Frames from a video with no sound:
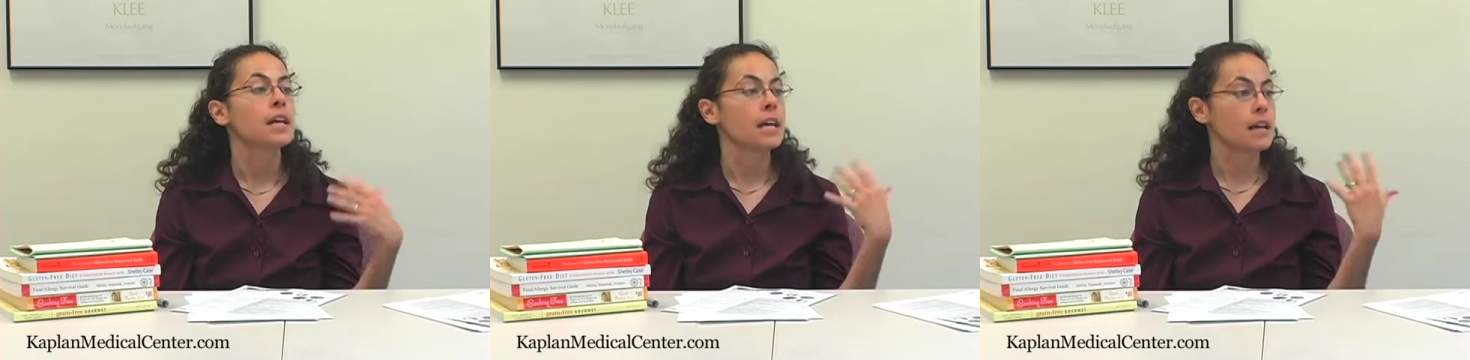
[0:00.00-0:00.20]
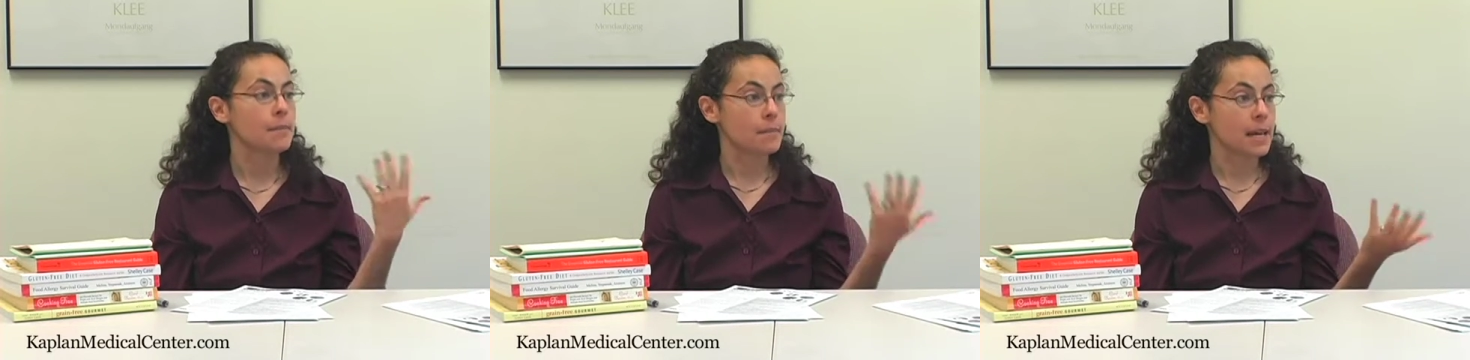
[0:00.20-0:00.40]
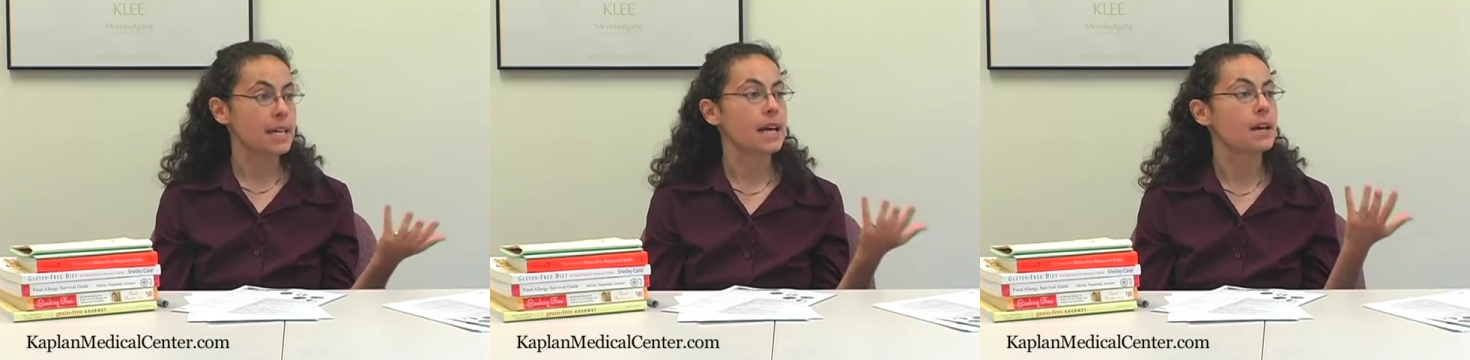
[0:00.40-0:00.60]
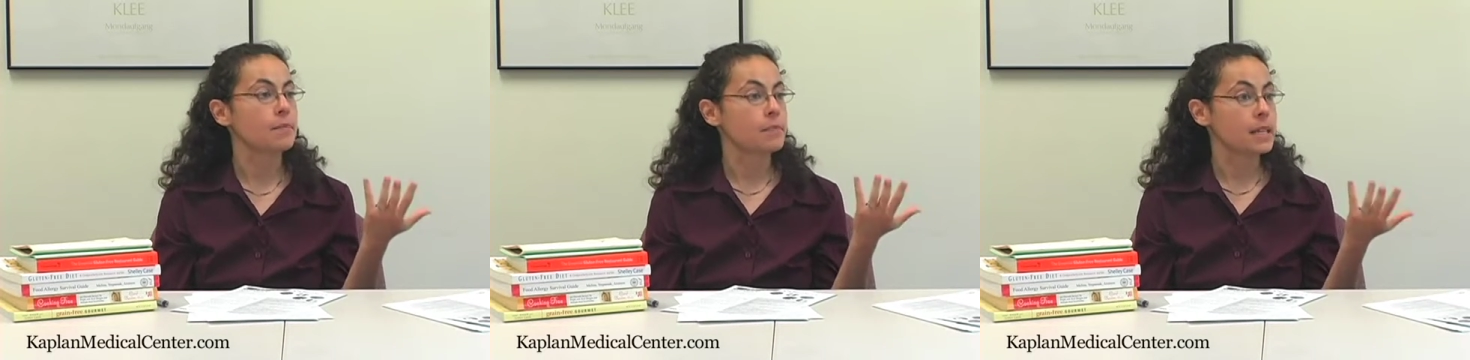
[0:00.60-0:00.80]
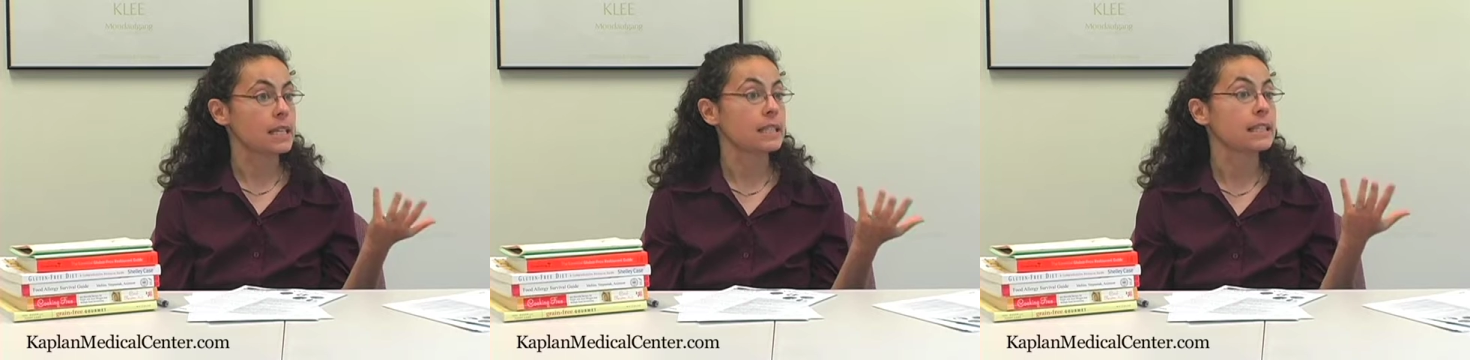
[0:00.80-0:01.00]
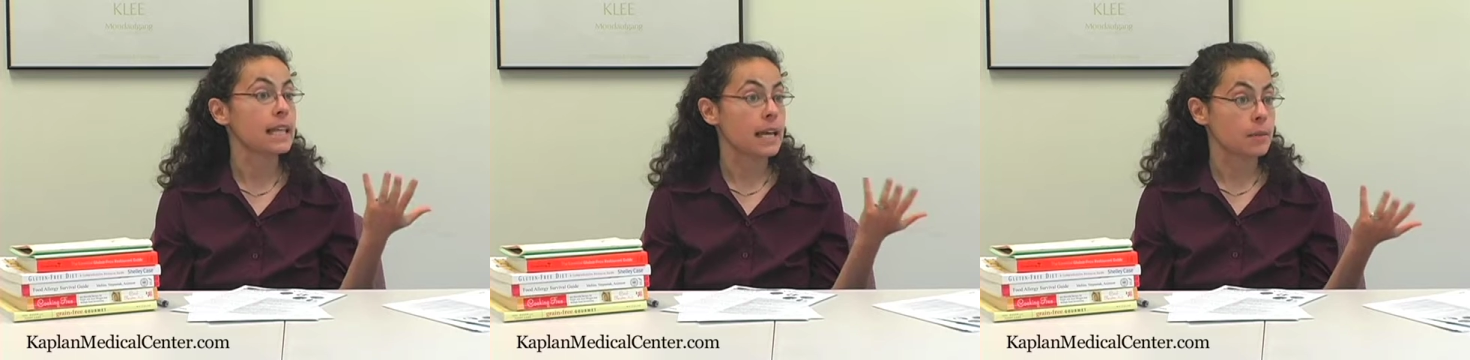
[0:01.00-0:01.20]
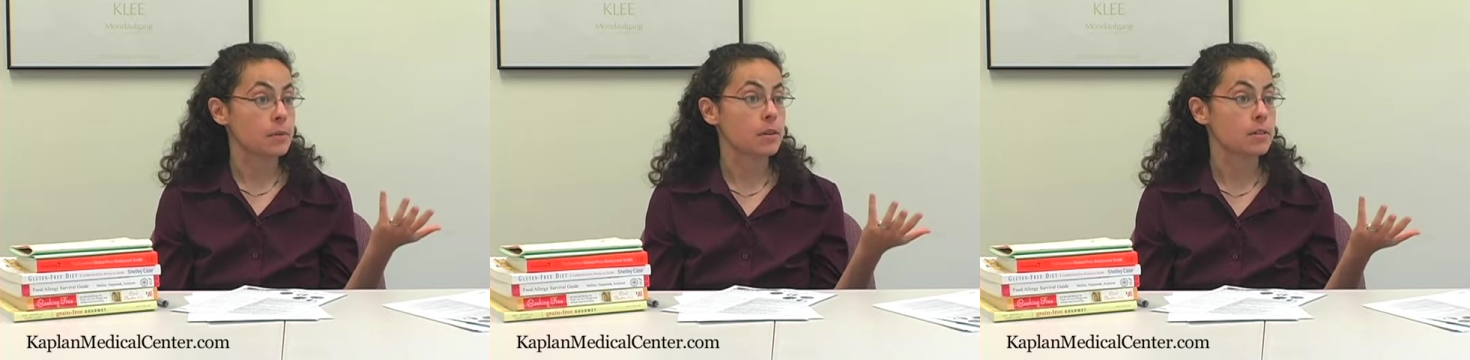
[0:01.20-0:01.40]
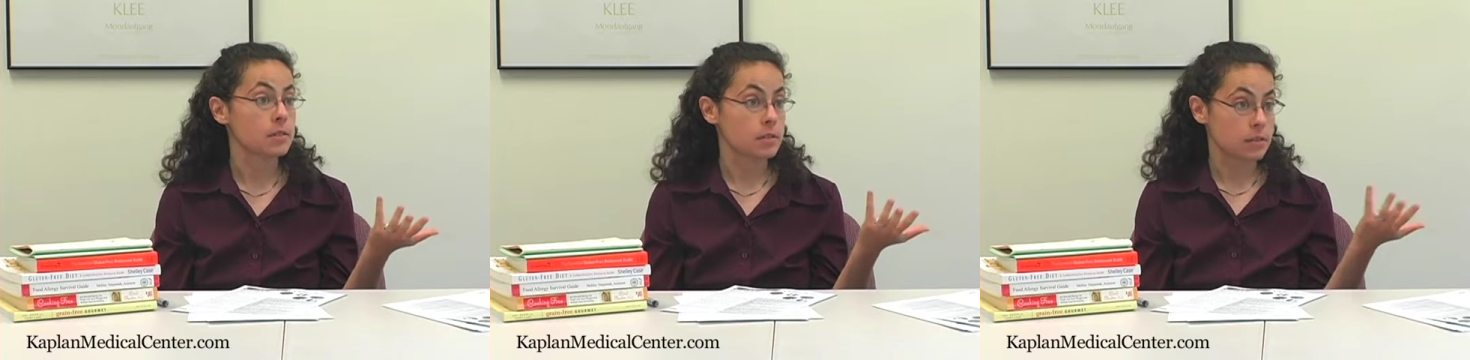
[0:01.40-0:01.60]
it may not be
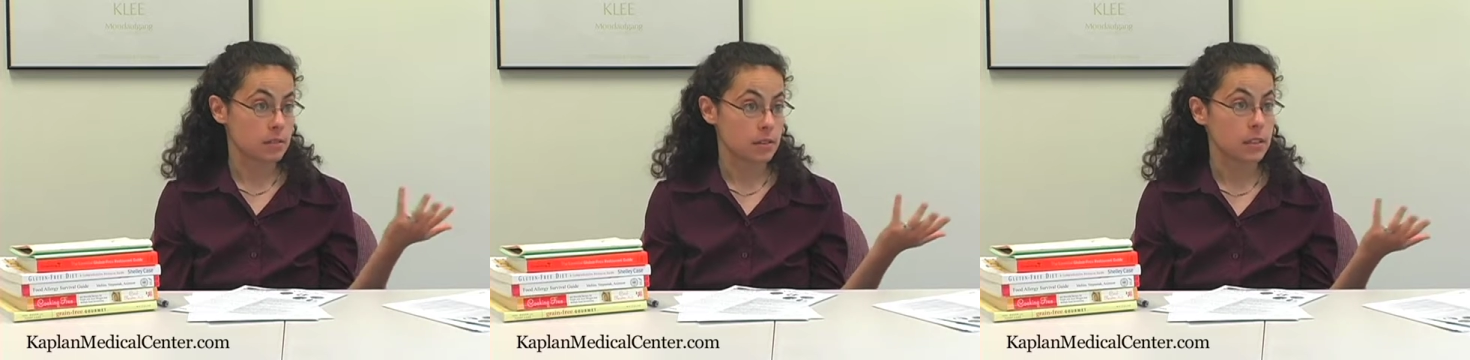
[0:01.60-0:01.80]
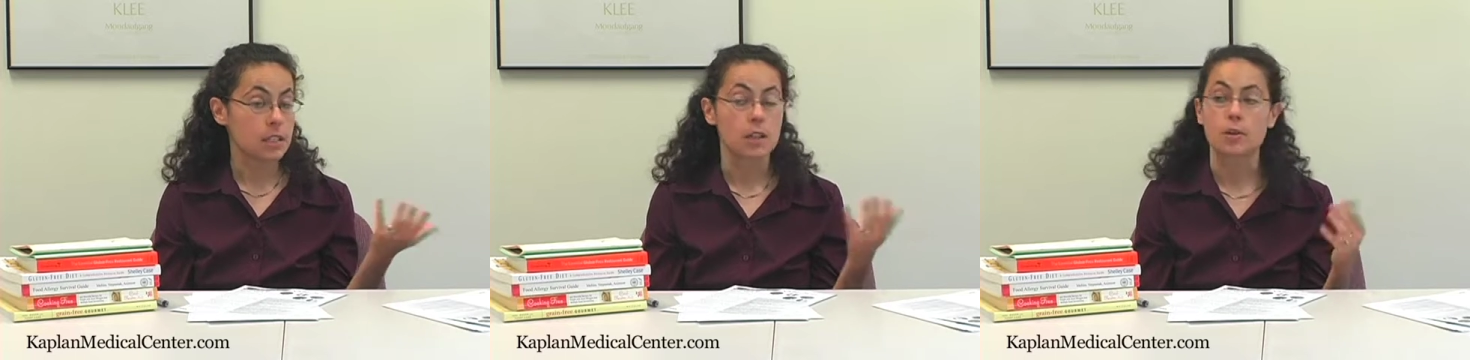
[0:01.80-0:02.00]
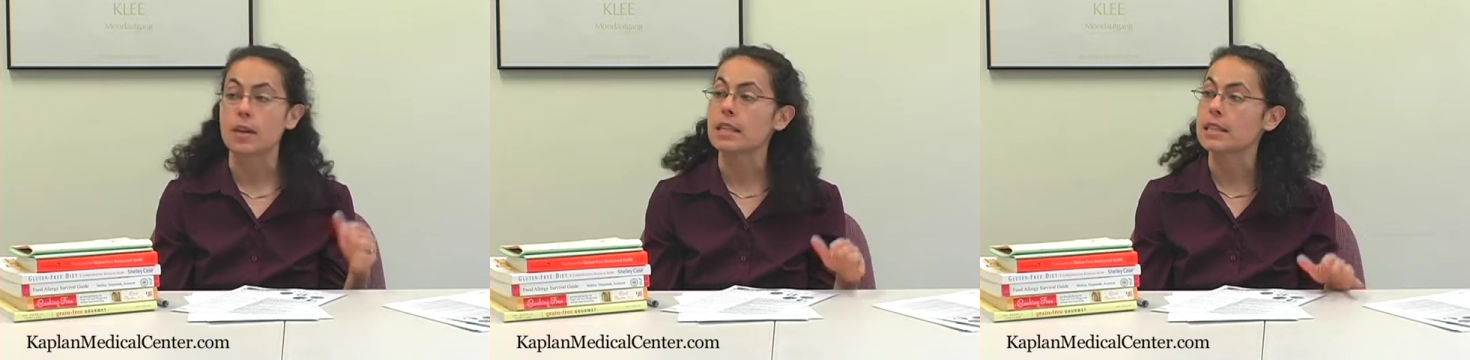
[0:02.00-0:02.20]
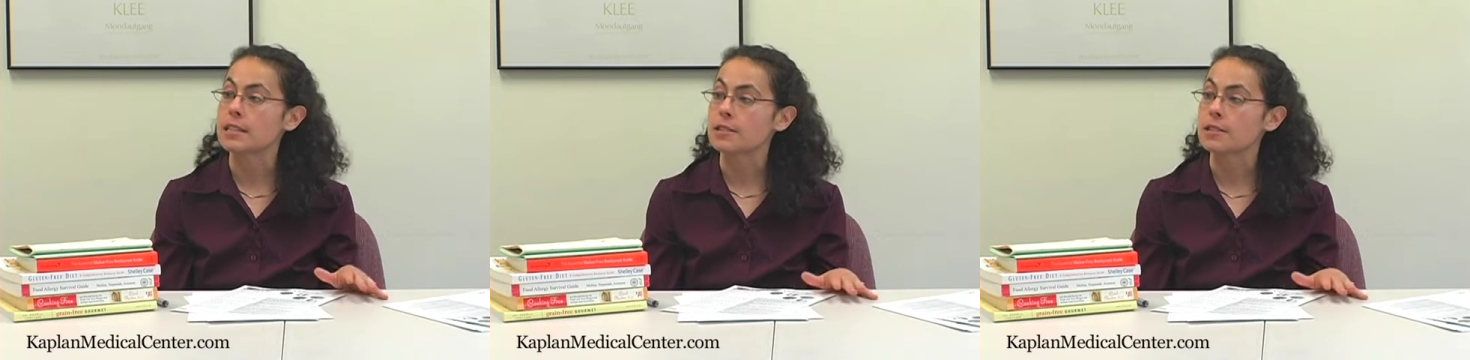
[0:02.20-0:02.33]
labeled in